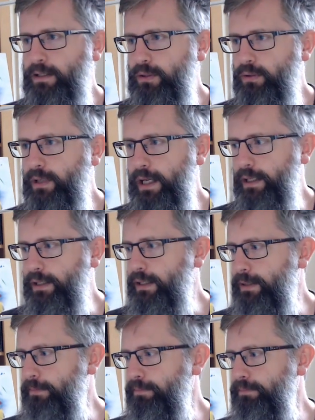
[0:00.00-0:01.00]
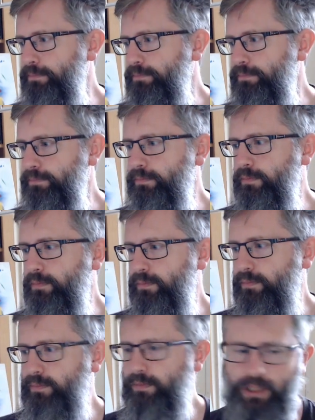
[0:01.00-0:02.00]
you get
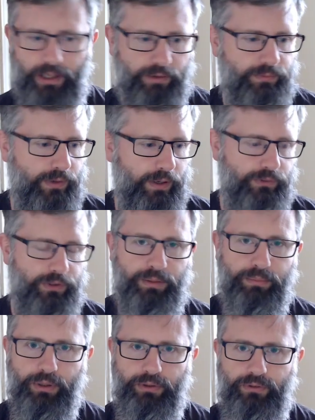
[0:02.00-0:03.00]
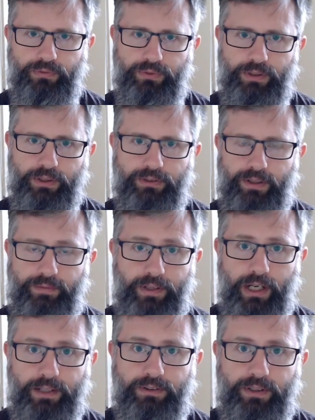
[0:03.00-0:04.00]
I've seen books for
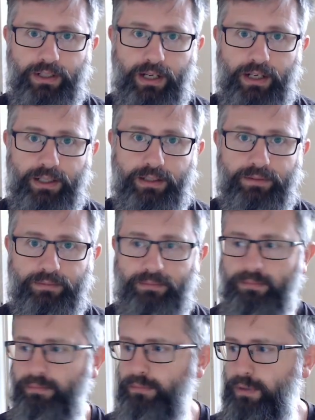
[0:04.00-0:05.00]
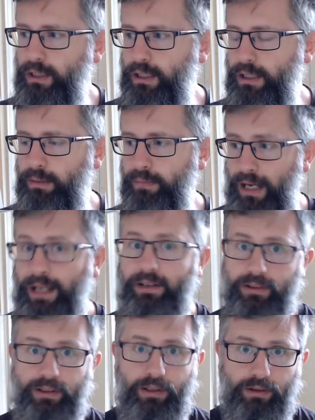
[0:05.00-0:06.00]
£7.99
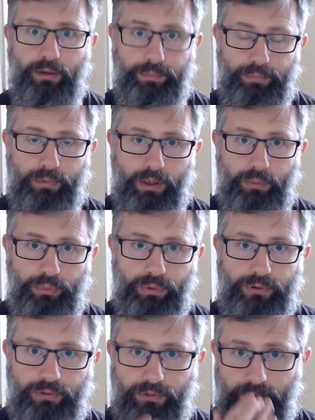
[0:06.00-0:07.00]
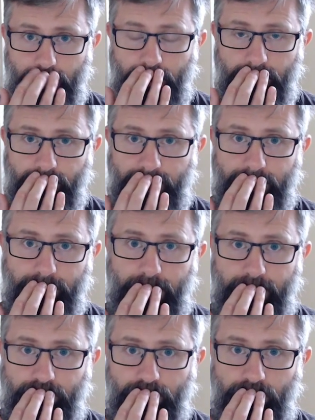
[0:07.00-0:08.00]
and upwards of
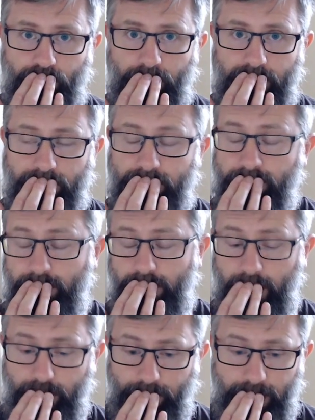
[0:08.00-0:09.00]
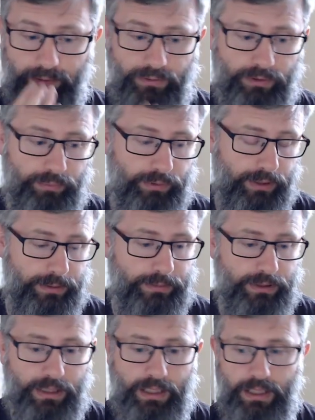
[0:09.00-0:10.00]
£8 as well, even £9
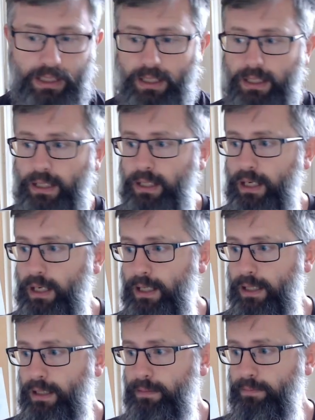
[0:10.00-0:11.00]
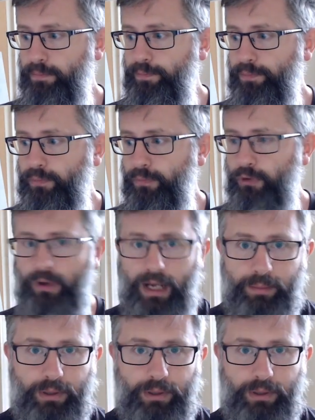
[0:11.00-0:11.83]
sometimes. So how